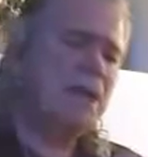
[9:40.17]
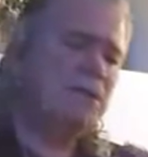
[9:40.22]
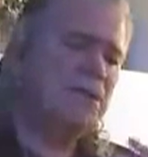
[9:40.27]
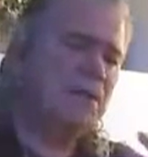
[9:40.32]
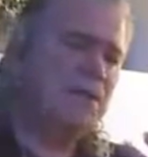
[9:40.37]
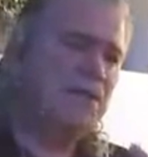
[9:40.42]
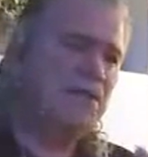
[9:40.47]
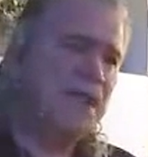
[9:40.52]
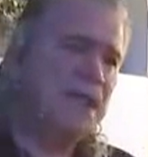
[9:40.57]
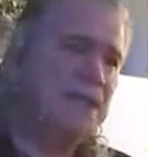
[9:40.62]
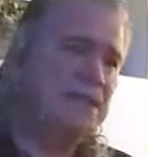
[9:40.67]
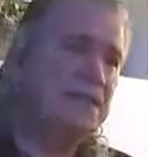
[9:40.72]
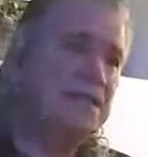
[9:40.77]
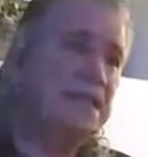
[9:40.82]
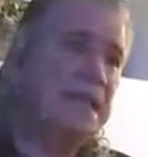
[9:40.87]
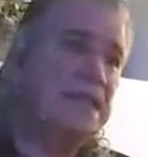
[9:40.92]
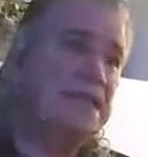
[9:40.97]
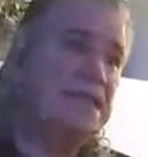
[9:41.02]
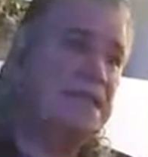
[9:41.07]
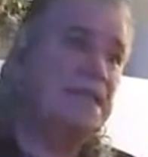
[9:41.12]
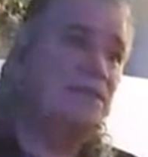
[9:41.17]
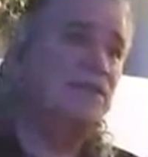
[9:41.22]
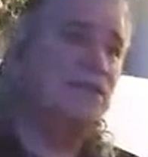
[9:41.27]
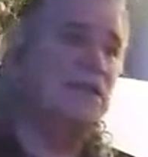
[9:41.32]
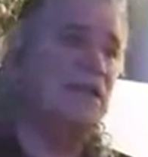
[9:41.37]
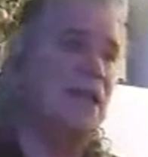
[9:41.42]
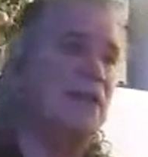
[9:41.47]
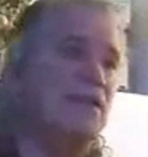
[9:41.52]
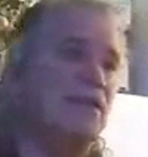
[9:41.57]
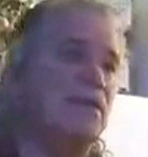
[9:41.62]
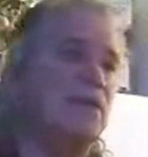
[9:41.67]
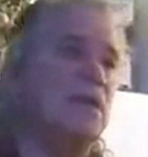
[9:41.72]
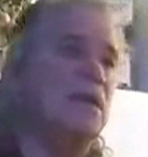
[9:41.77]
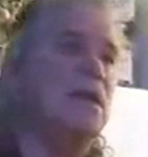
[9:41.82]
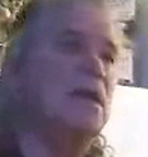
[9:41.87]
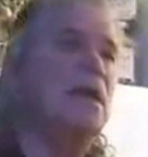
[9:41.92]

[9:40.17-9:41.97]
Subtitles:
about the things they did together